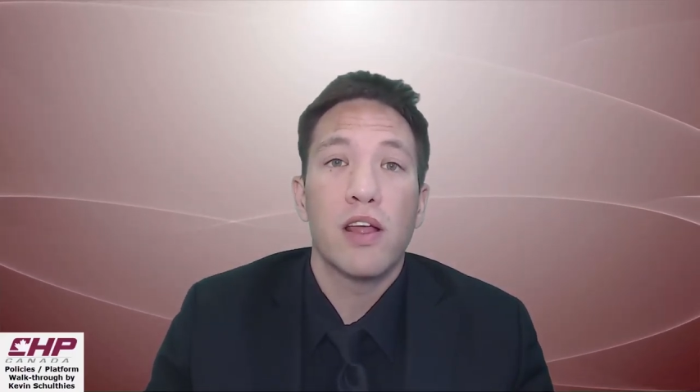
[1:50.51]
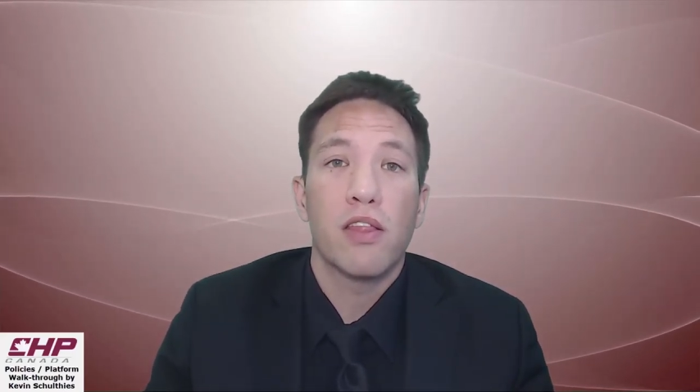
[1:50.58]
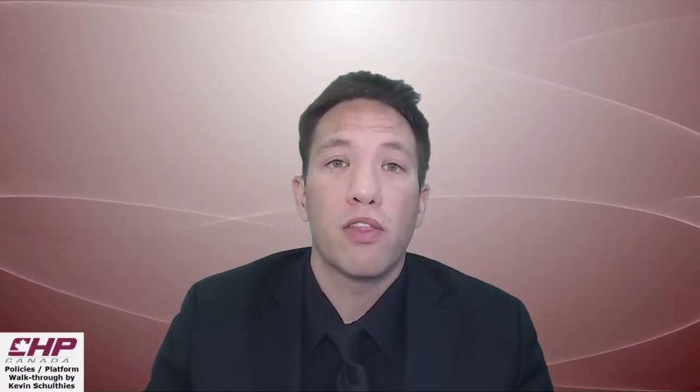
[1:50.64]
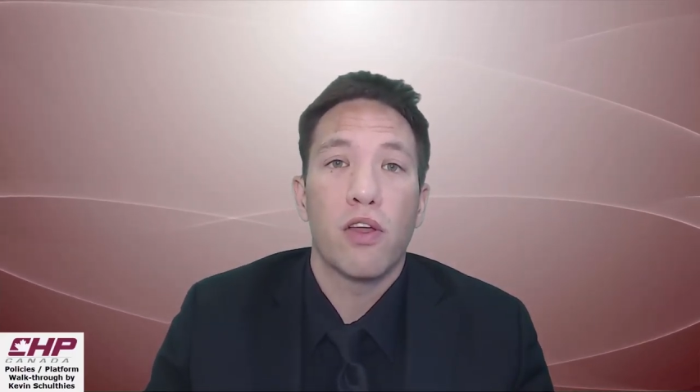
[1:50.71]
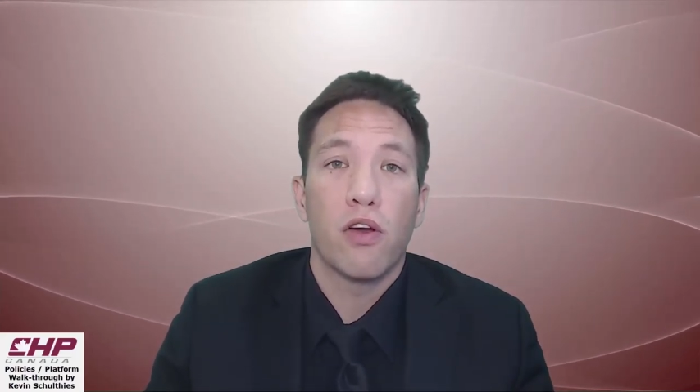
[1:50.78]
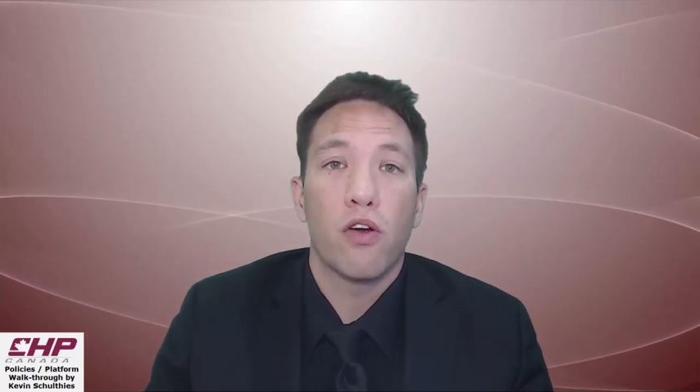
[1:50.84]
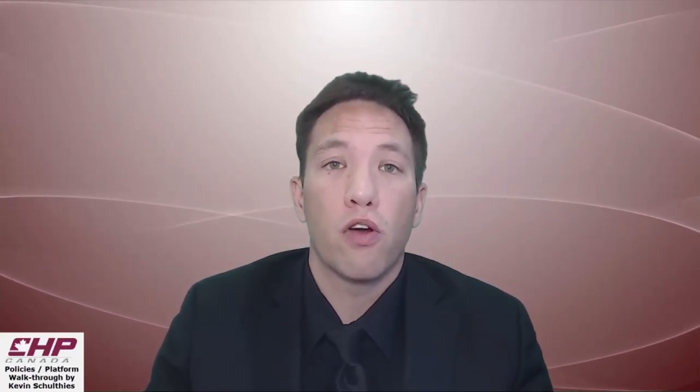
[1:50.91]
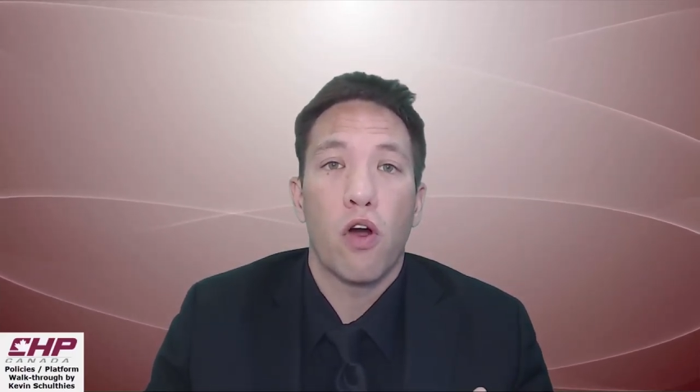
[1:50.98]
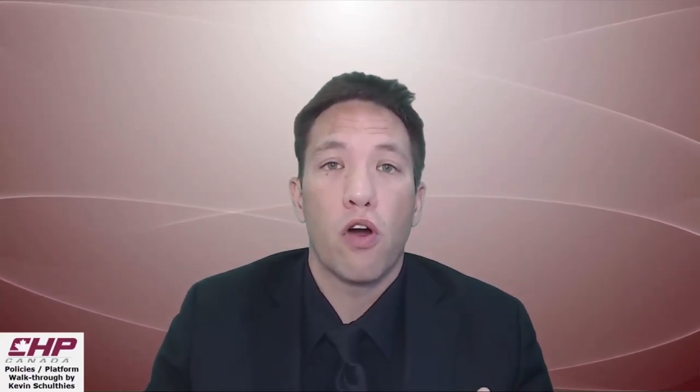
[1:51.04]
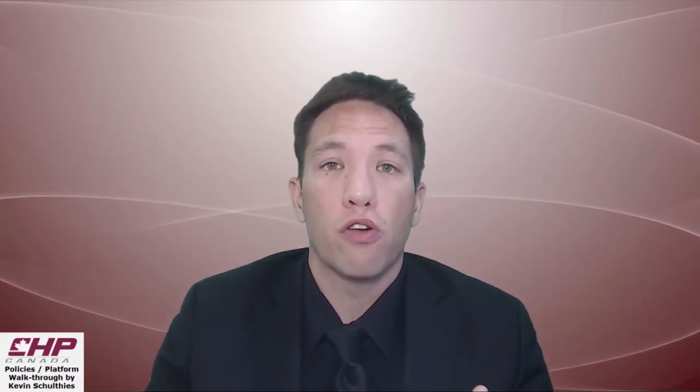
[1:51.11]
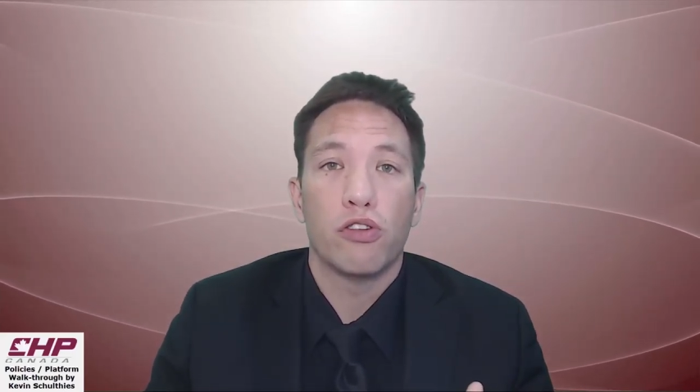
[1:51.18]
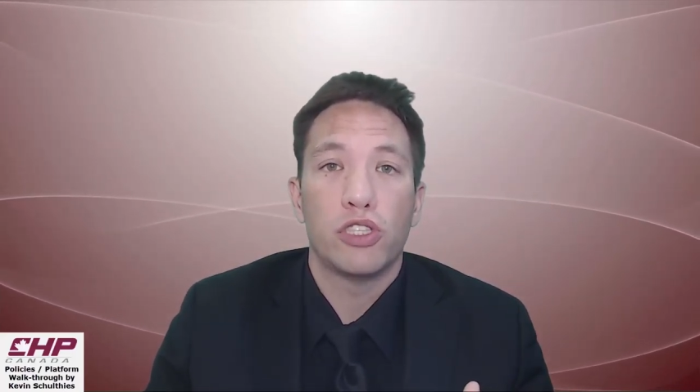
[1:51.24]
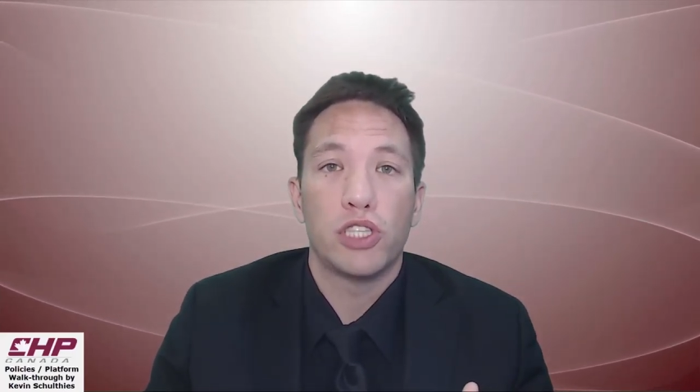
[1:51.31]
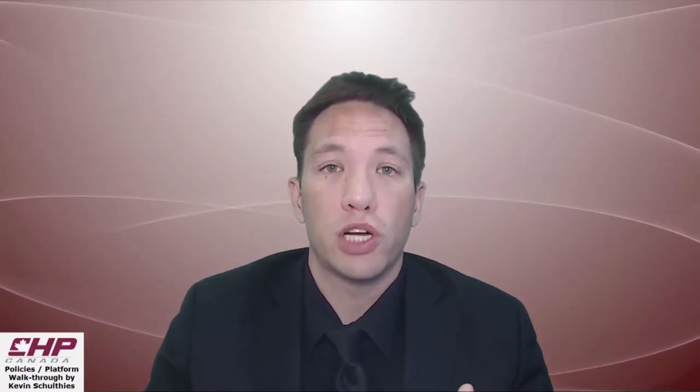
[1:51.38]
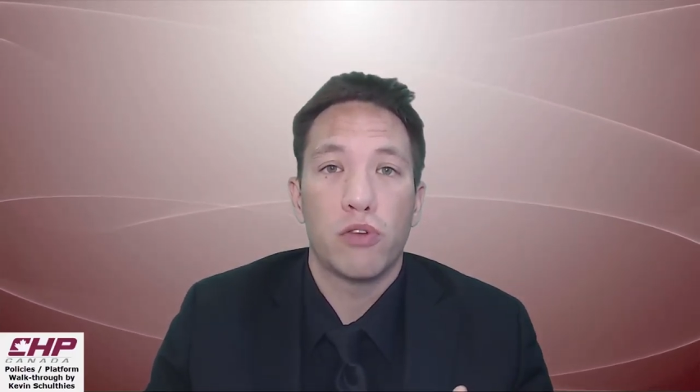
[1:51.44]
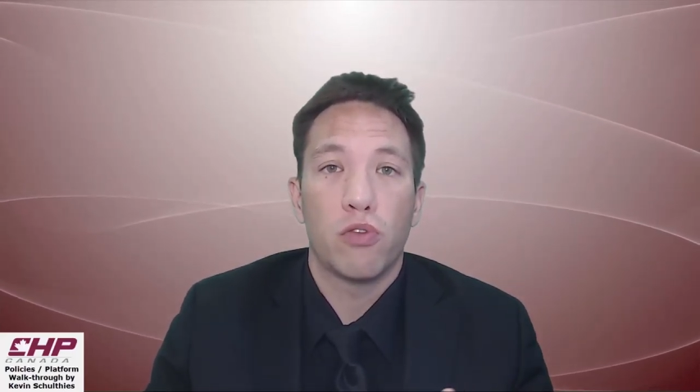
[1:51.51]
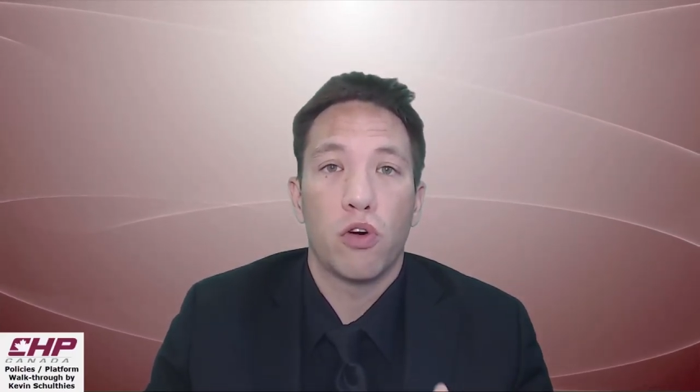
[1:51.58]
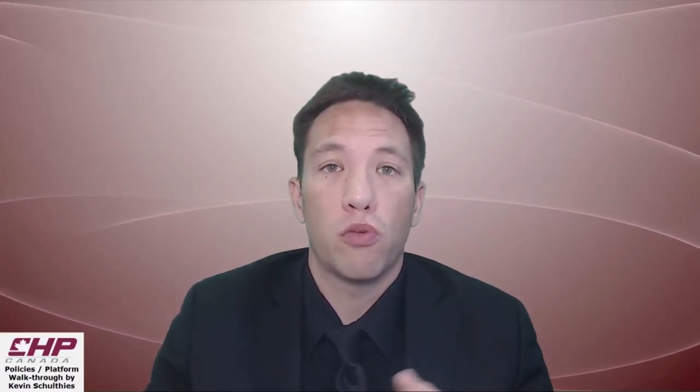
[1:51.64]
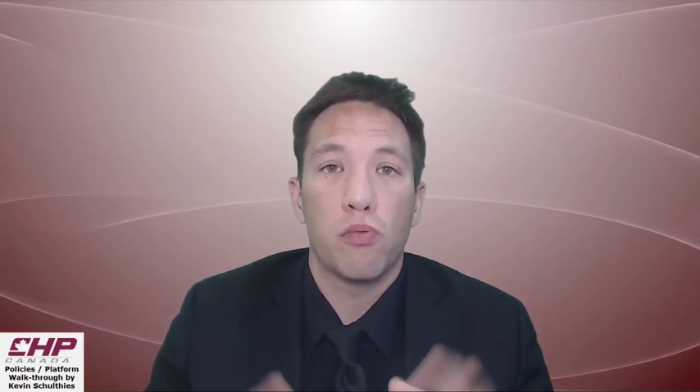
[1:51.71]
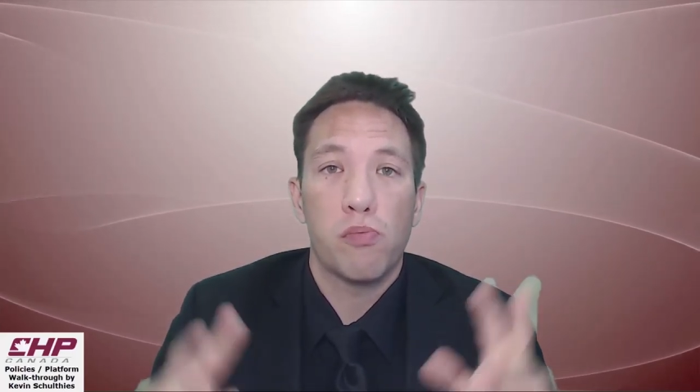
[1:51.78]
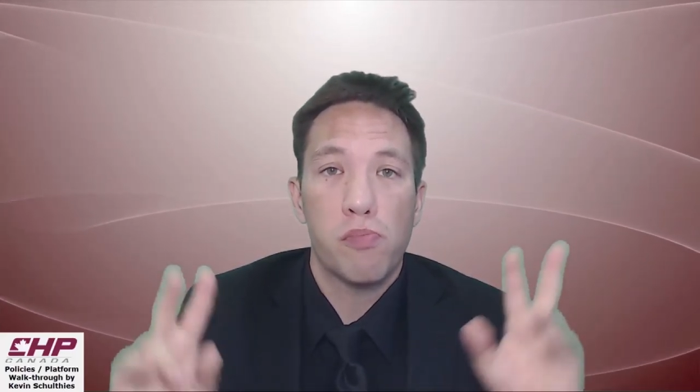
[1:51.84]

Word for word: there are general